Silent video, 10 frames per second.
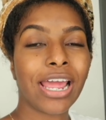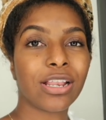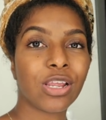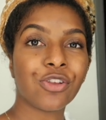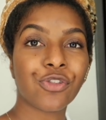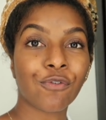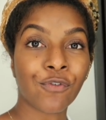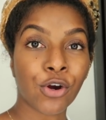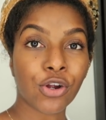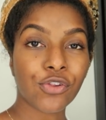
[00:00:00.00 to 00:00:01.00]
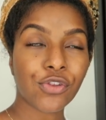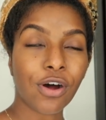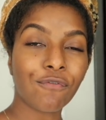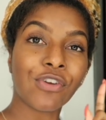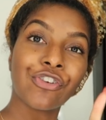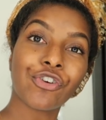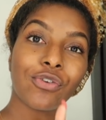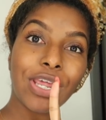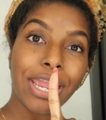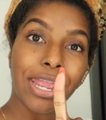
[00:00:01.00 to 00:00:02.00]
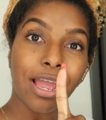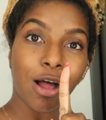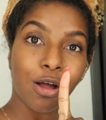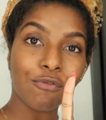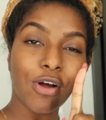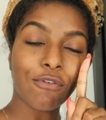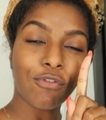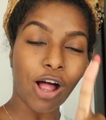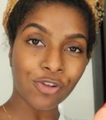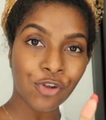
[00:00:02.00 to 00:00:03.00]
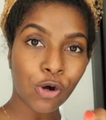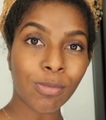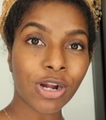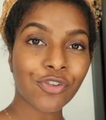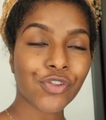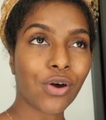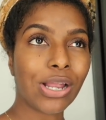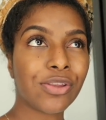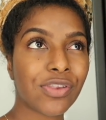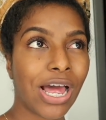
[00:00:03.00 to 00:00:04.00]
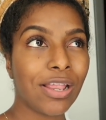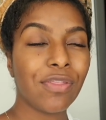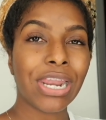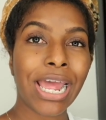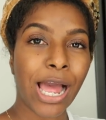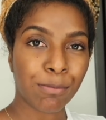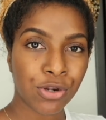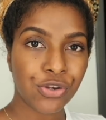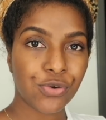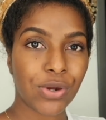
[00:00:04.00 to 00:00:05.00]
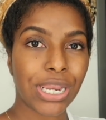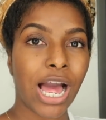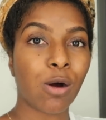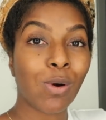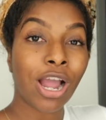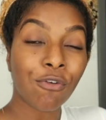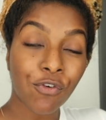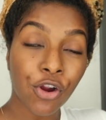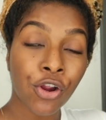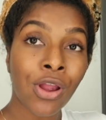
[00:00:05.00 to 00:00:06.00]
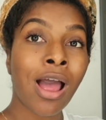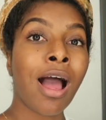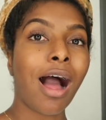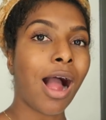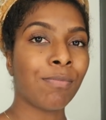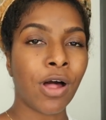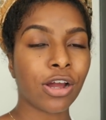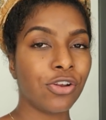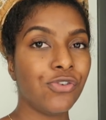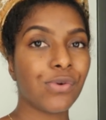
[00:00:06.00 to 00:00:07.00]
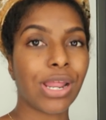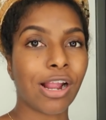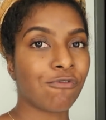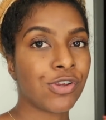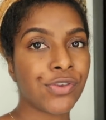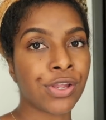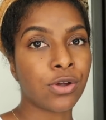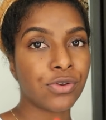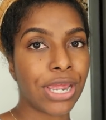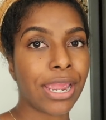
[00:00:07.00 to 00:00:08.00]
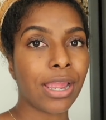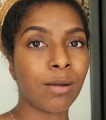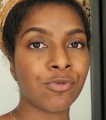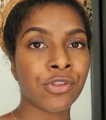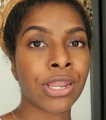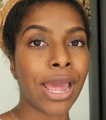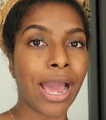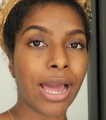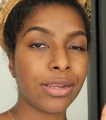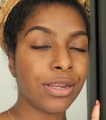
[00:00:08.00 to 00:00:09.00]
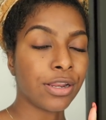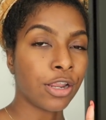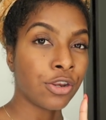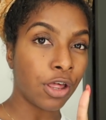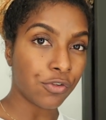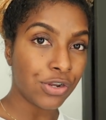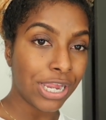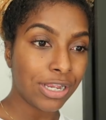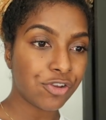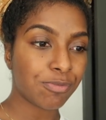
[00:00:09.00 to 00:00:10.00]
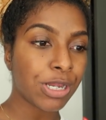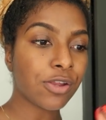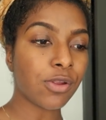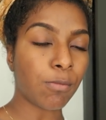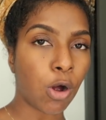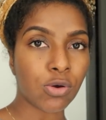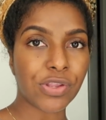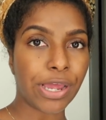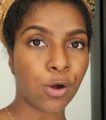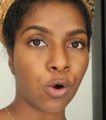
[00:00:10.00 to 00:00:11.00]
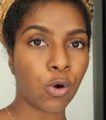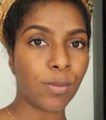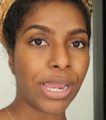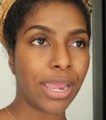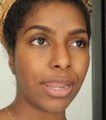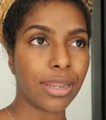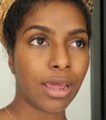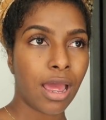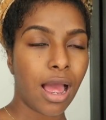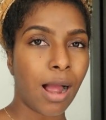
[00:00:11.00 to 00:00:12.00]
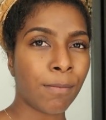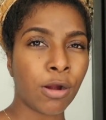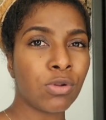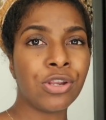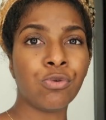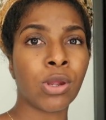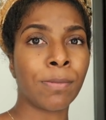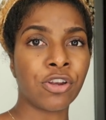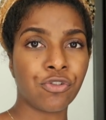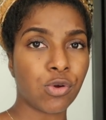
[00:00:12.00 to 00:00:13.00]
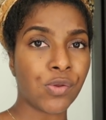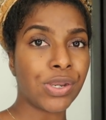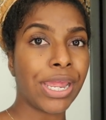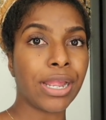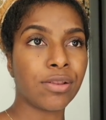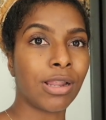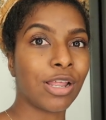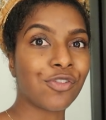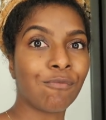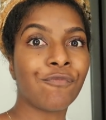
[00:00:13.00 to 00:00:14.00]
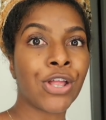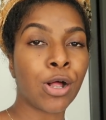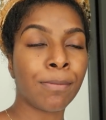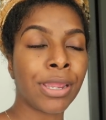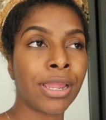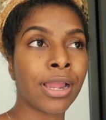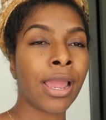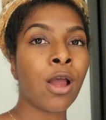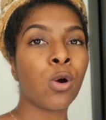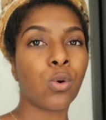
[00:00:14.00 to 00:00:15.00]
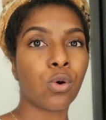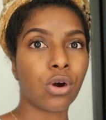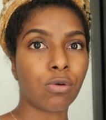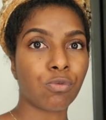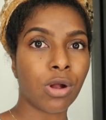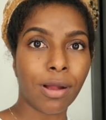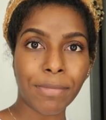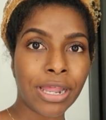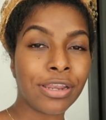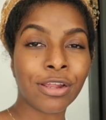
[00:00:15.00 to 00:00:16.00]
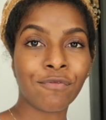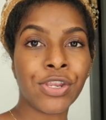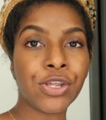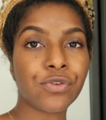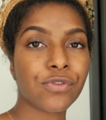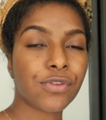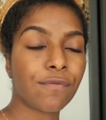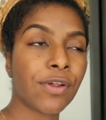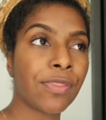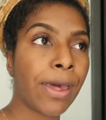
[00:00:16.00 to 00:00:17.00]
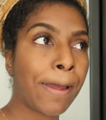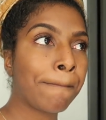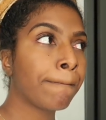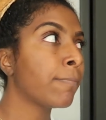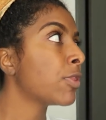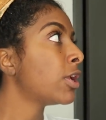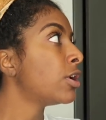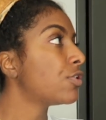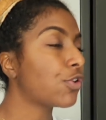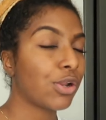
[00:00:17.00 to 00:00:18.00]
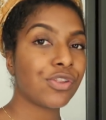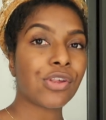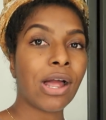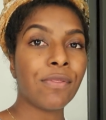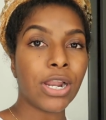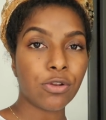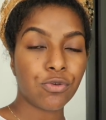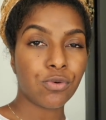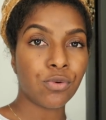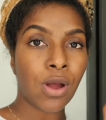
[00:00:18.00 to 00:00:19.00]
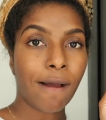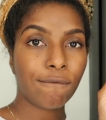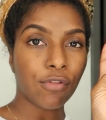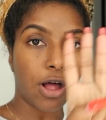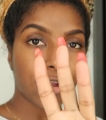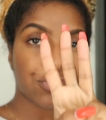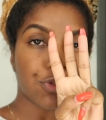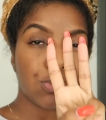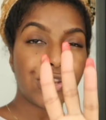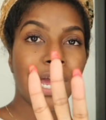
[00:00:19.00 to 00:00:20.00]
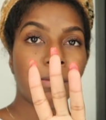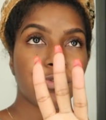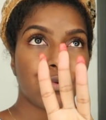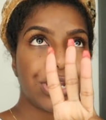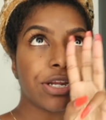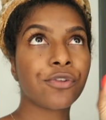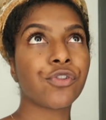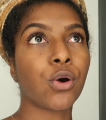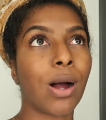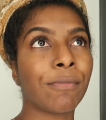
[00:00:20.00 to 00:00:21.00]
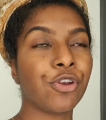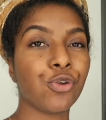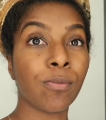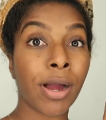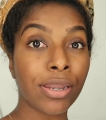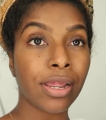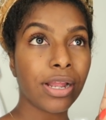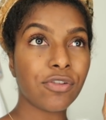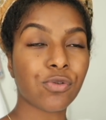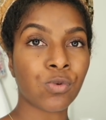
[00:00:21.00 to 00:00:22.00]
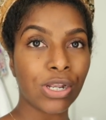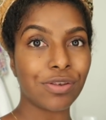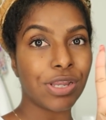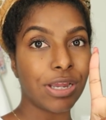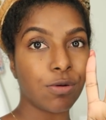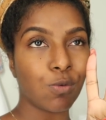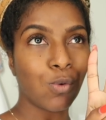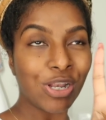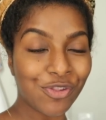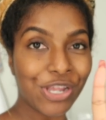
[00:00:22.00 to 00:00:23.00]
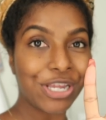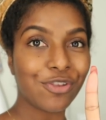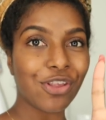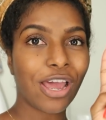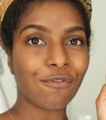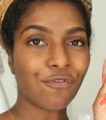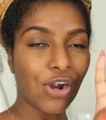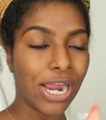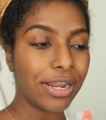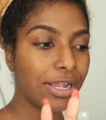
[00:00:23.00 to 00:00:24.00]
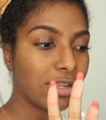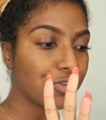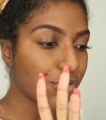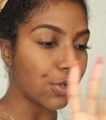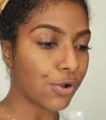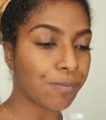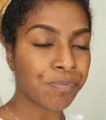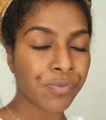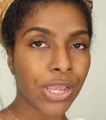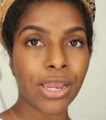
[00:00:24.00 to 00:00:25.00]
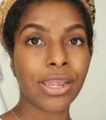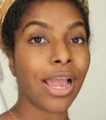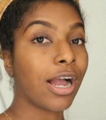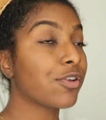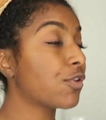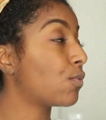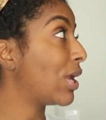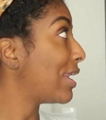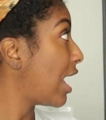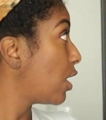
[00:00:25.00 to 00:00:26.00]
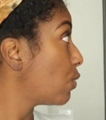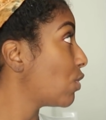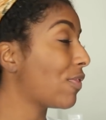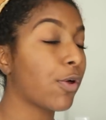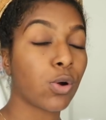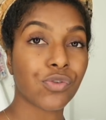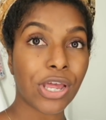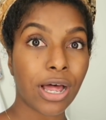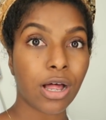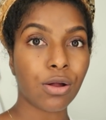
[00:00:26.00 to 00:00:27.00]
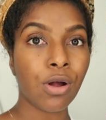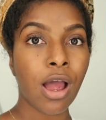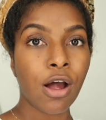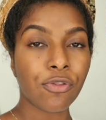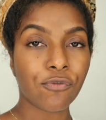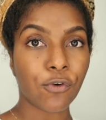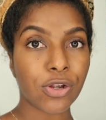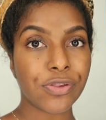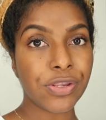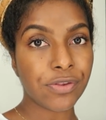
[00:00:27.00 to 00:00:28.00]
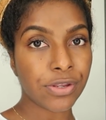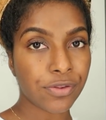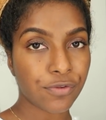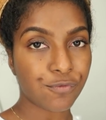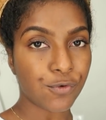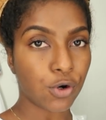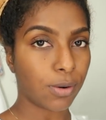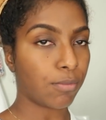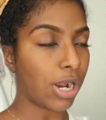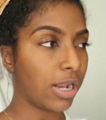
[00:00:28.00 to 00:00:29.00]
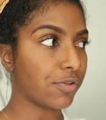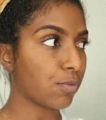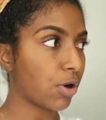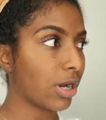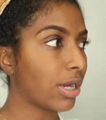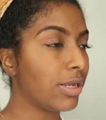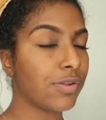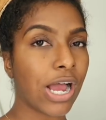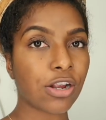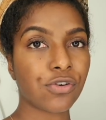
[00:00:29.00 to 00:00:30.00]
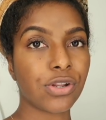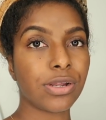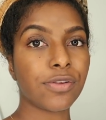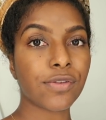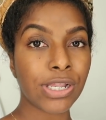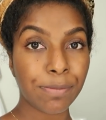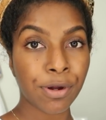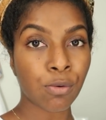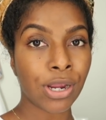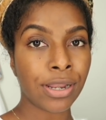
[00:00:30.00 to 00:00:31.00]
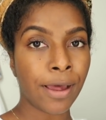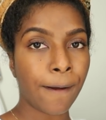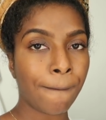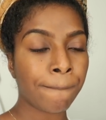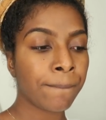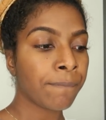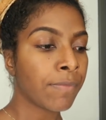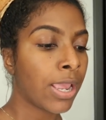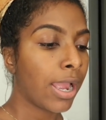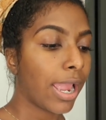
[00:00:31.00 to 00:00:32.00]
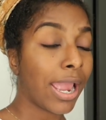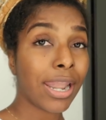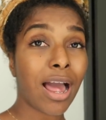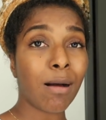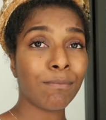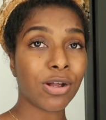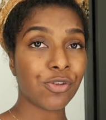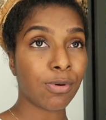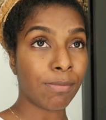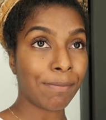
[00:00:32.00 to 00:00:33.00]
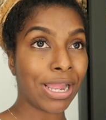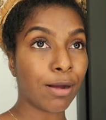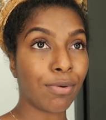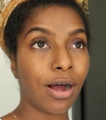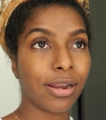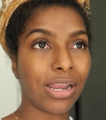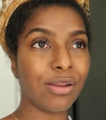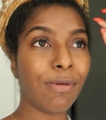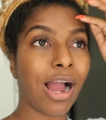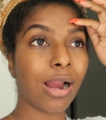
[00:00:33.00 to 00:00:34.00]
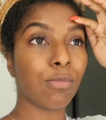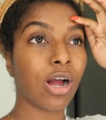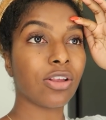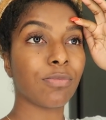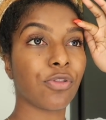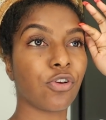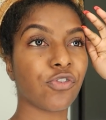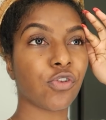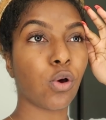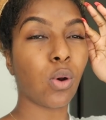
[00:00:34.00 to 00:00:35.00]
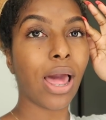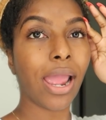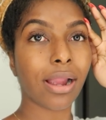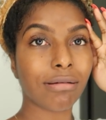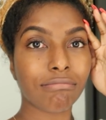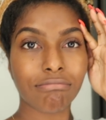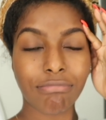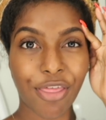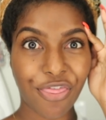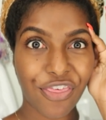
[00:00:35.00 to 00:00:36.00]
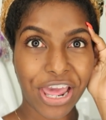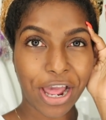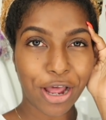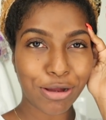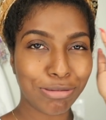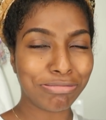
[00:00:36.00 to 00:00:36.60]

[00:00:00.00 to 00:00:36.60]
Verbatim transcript: and it's the first official day of vlogtober so i decided that i am going to do it however i'm not going to do it every single day i'm just going to add in another day just because i'm always at home and i'm not really doing much the other day unless i'm filming or um, editing videos and stuff like that so i decided that i'll do vlogs three times a week so i'm going to do mondays wednesday wednesdays and fridays so yeah so right now we're at the hotel Four Seasons for Brian's work. He's actually sleeping right now. And I'm about to put my makeup on. I did my eyebrows, but they're so like thick.